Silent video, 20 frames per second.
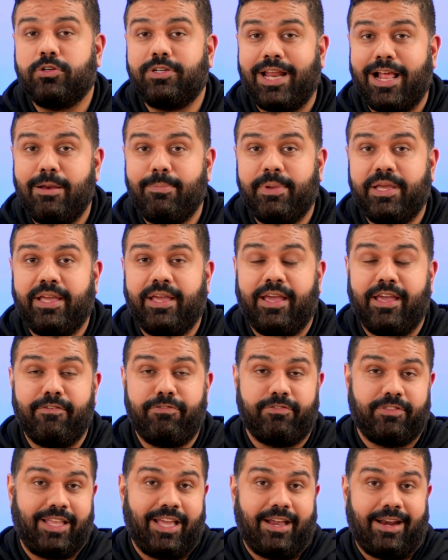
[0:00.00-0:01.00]
tell me
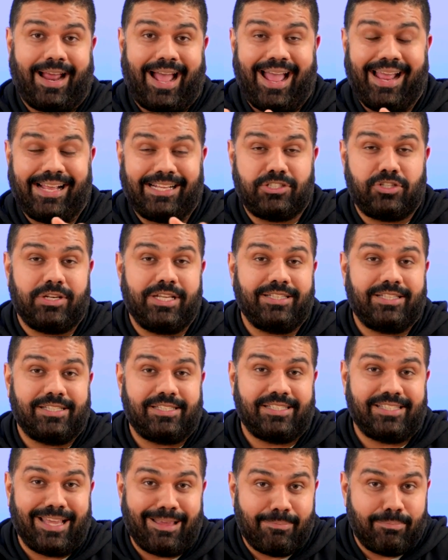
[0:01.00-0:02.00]
if they're actually the
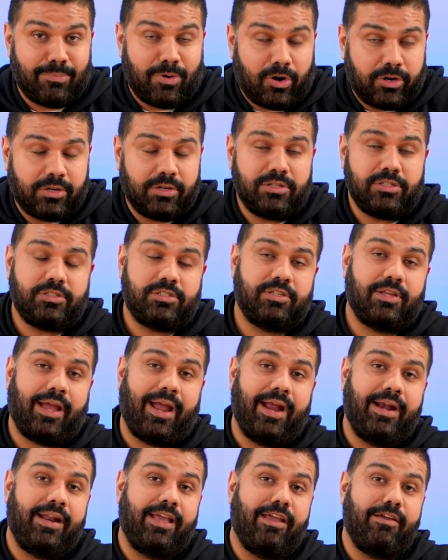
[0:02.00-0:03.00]
same models
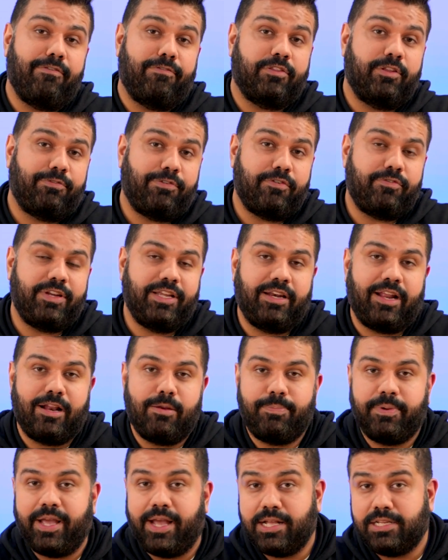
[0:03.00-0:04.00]
and if the 15
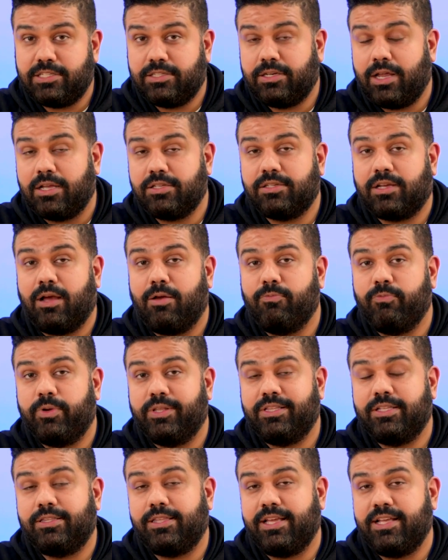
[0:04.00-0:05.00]
LPH does come
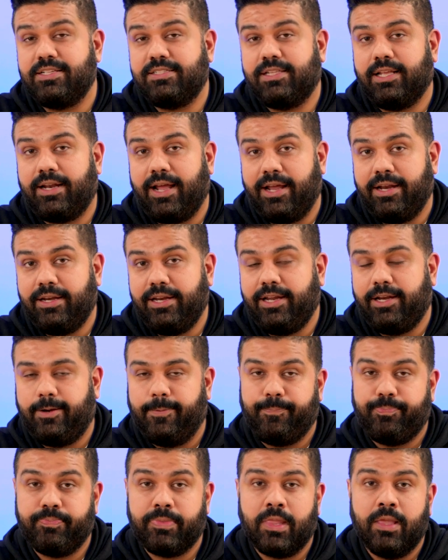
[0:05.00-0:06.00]
with the things that I
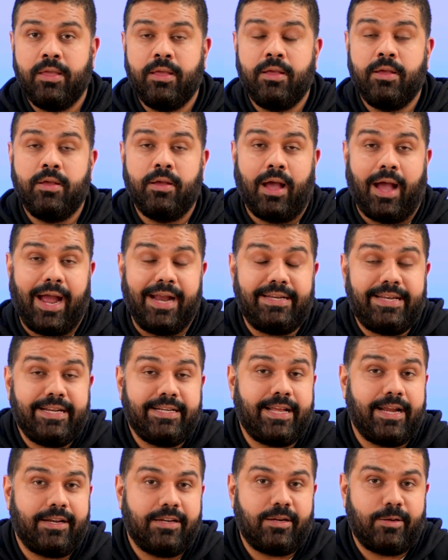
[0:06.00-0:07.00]
need. I
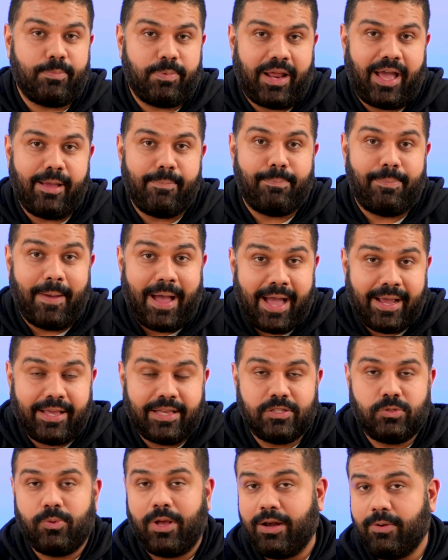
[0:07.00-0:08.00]
did get a reply back
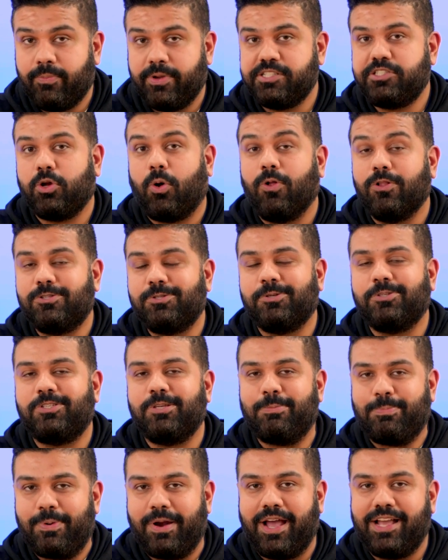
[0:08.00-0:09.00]
as well, which also
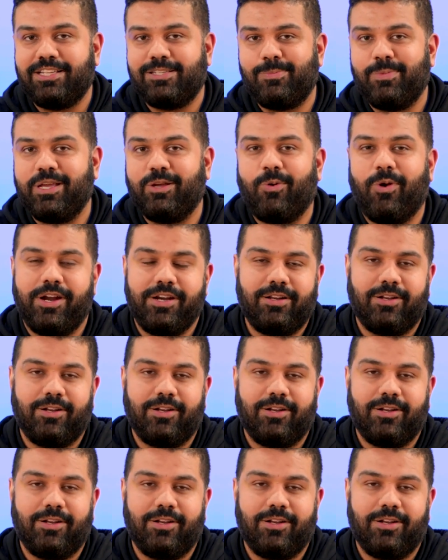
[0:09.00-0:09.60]
surprised me quite